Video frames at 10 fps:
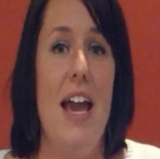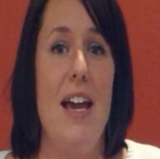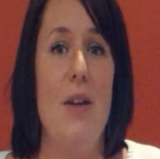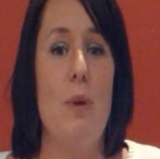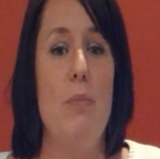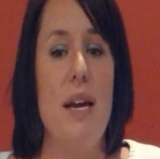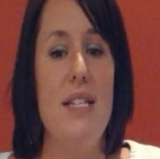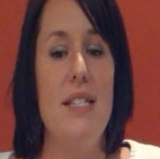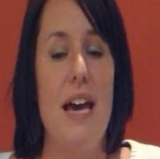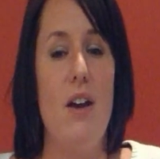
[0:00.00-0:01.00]
And we base
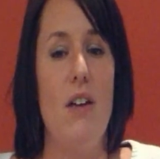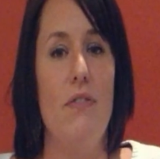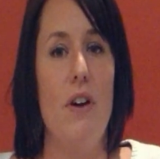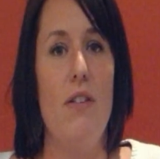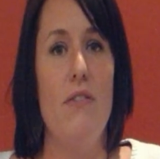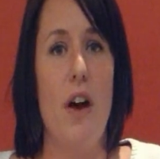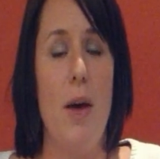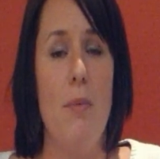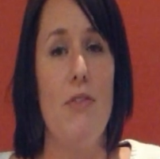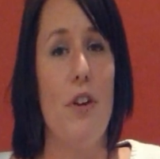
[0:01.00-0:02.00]
that off of
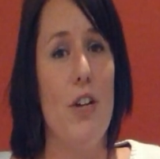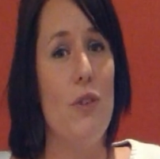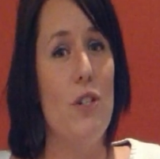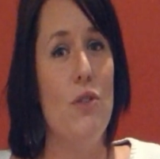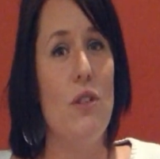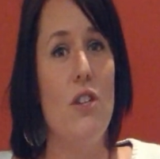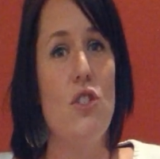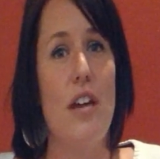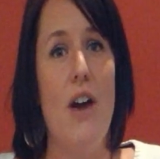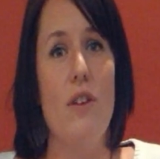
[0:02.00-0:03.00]
um, a free and reduced lunch
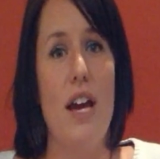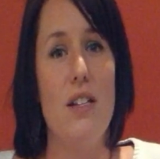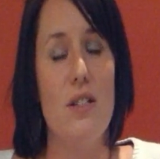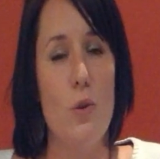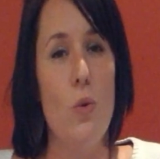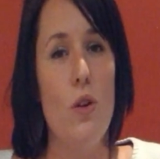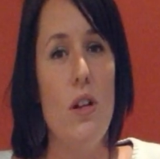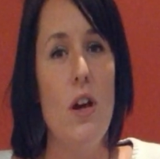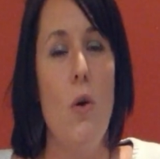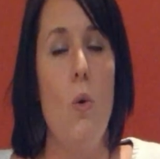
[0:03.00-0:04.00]
count at a school
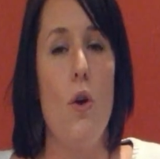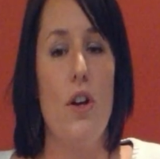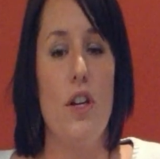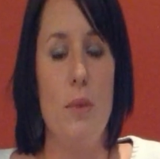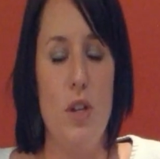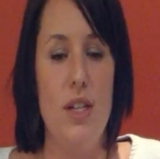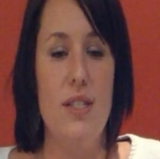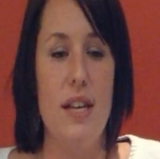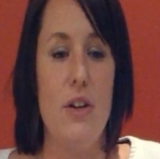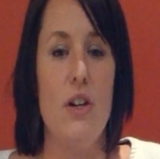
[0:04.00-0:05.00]
or community
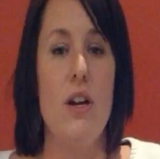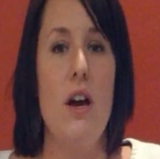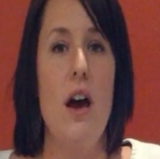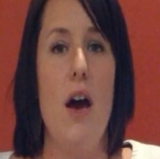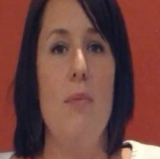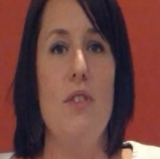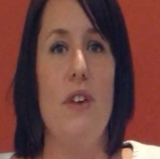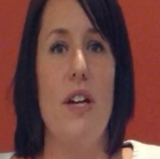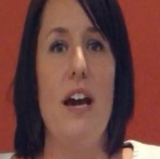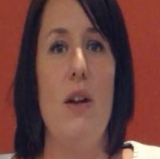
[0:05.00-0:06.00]
center um, to
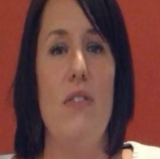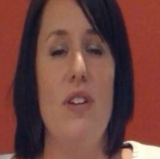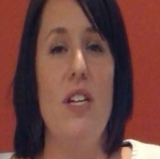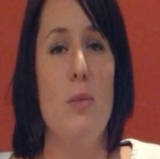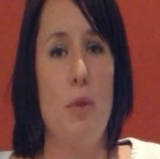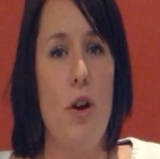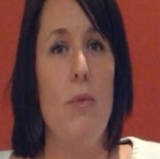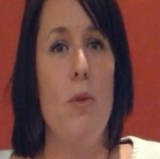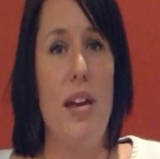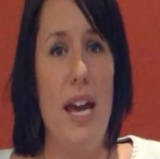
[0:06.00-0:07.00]
find out if it is a program
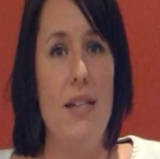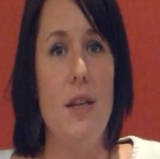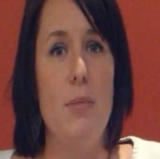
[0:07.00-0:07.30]
that we can